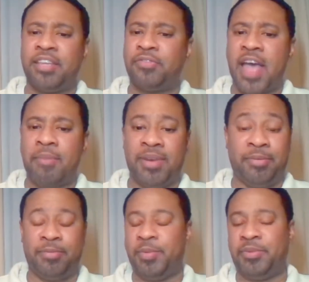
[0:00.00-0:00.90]
Thanks for having me.
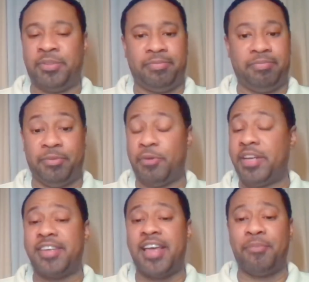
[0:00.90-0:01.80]
It was a
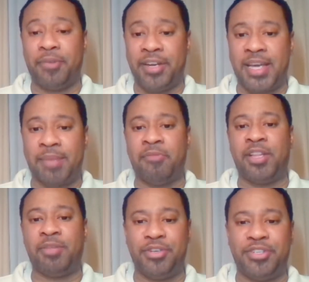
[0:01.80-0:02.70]
great time. Great time. I
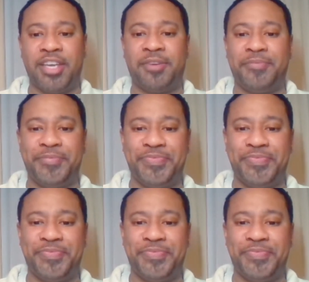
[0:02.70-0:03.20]
really appreciate it.